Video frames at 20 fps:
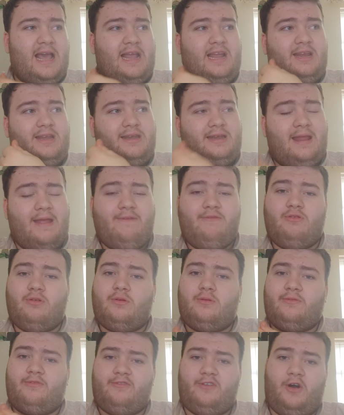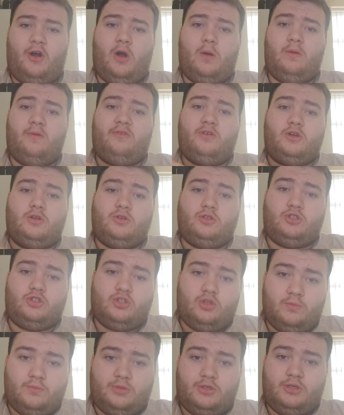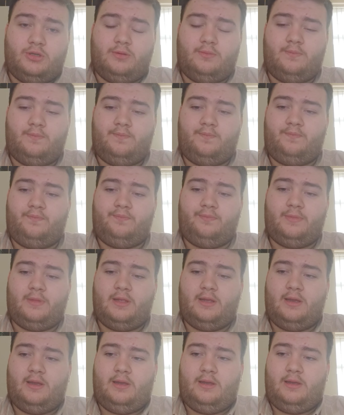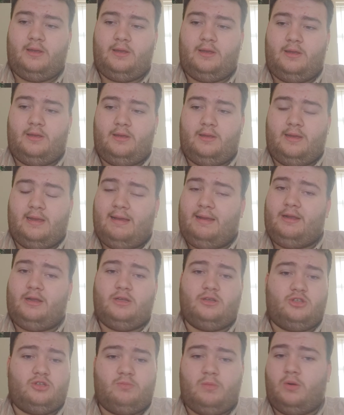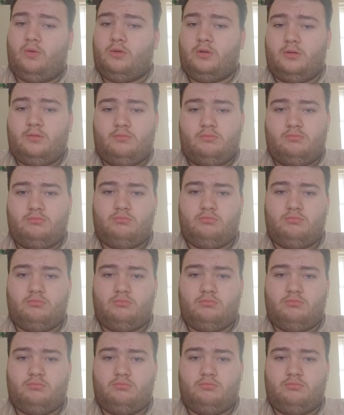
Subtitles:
a different form of consumption. I could smoke